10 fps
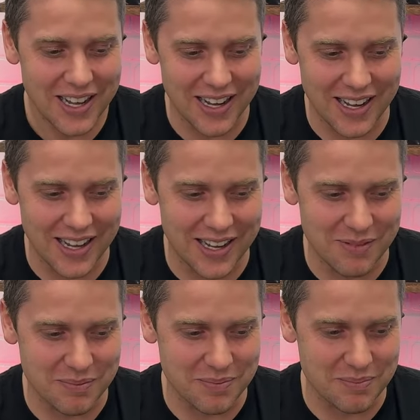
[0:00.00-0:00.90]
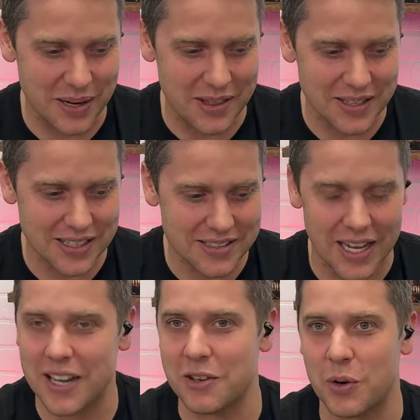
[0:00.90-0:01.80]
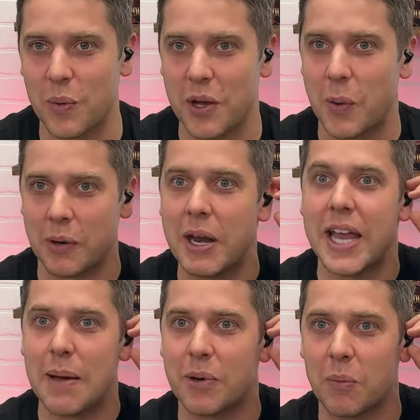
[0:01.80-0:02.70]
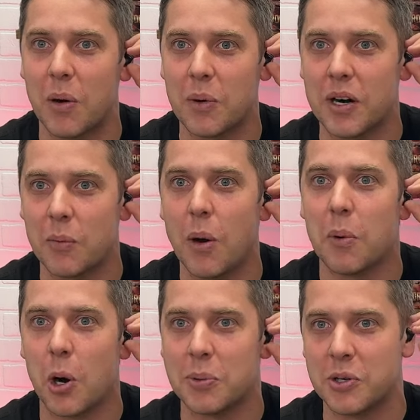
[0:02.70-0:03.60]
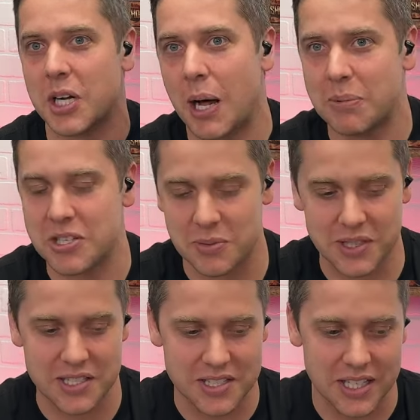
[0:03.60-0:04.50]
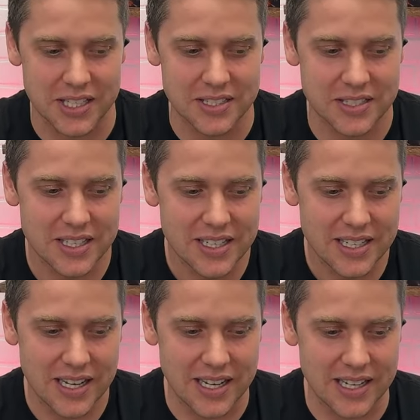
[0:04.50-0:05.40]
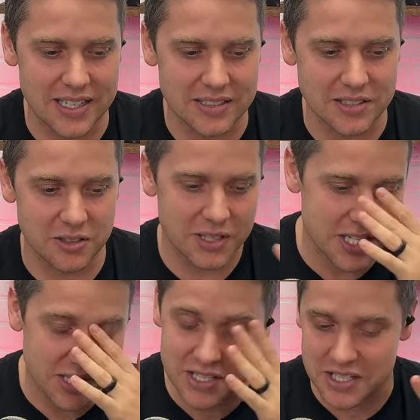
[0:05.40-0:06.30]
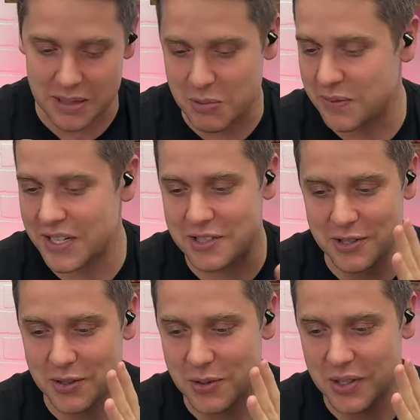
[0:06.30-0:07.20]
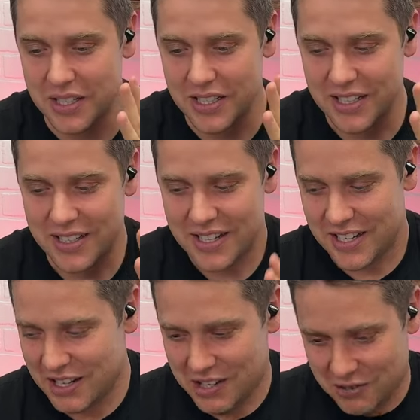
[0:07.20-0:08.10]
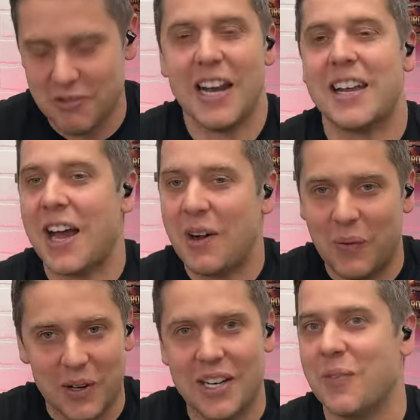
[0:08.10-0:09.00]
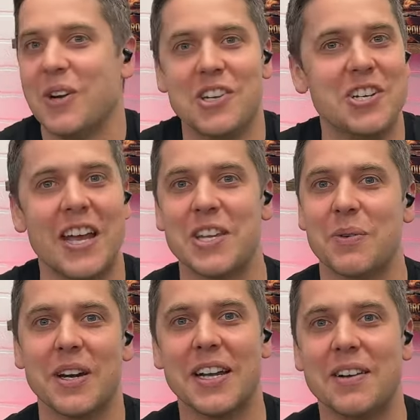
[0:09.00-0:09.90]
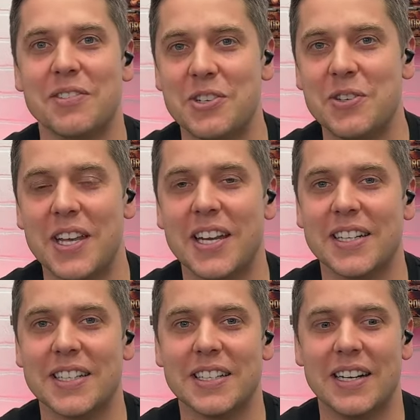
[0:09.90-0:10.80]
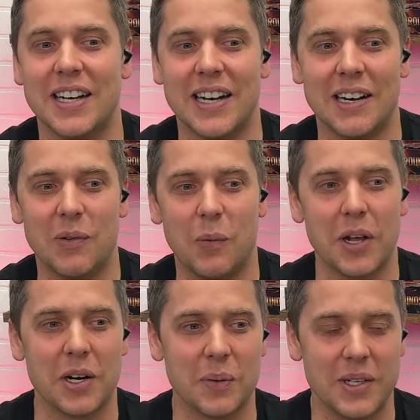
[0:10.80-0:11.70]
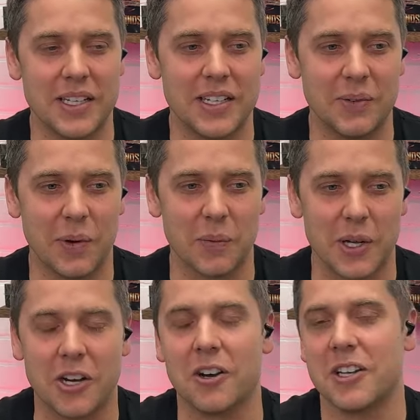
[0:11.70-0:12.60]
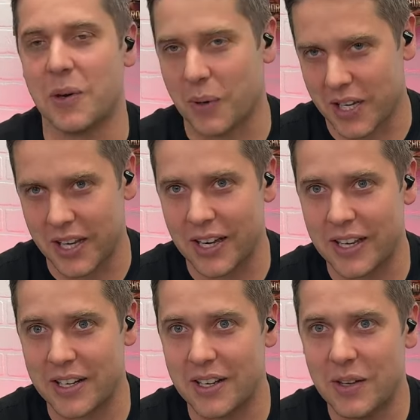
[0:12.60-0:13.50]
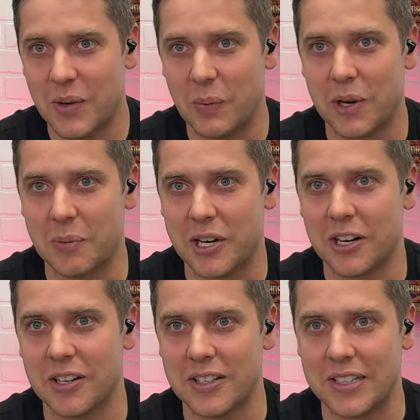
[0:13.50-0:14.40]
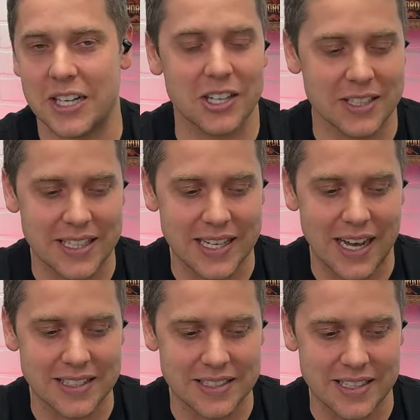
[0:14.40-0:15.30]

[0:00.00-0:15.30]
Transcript: Um, but I think that's kind of the, the quick recap on what we're what we're hoping to accomplish with this series. Uh, so Ridge, let's just like move into right now we're we're in January of a new year. Uh, what are we what are we currently working on? What do we cur- currently got?